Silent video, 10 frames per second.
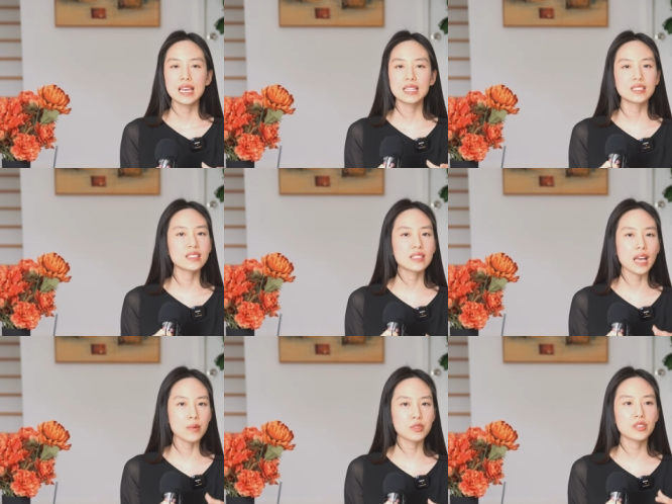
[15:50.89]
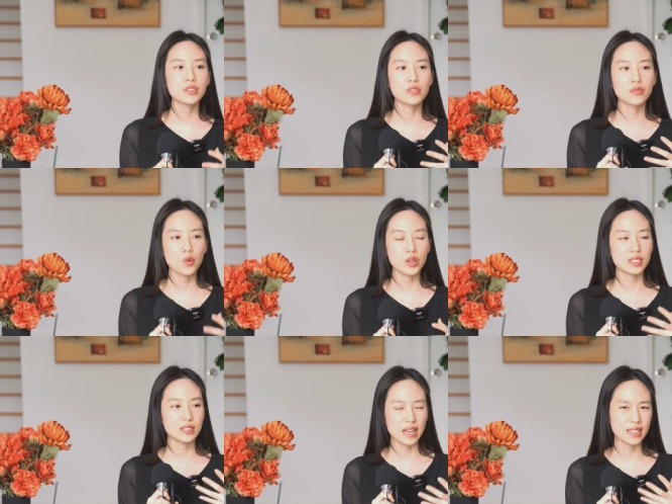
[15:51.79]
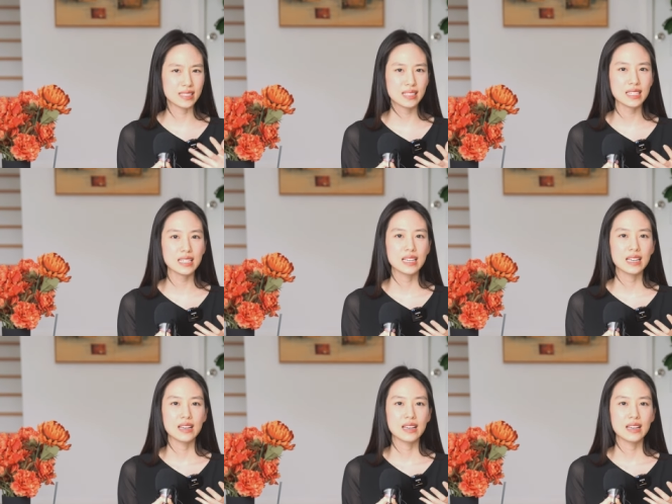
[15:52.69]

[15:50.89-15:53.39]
It doesn't capture the voice nicely.